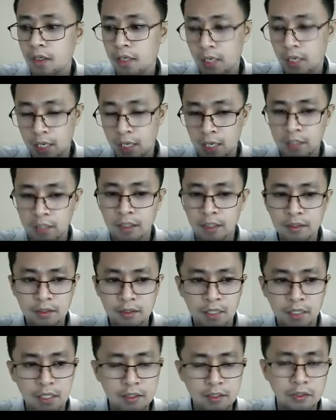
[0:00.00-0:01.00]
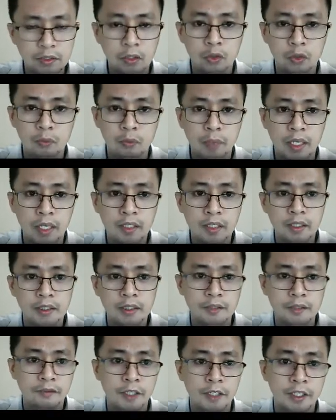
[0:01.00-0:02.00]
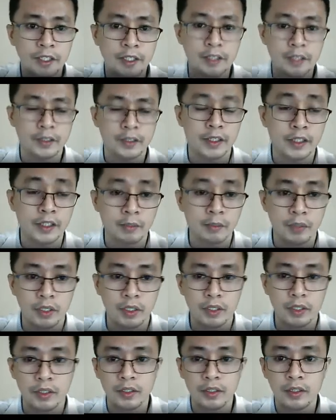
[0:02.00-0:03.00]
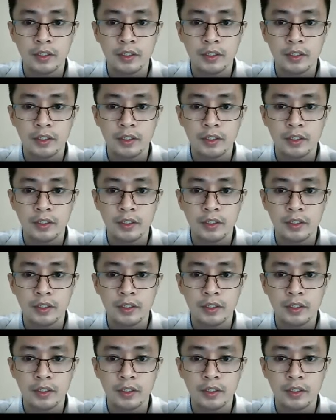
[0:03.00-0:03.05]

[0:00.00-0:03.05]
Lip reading: I guess, class, notepad is very readable,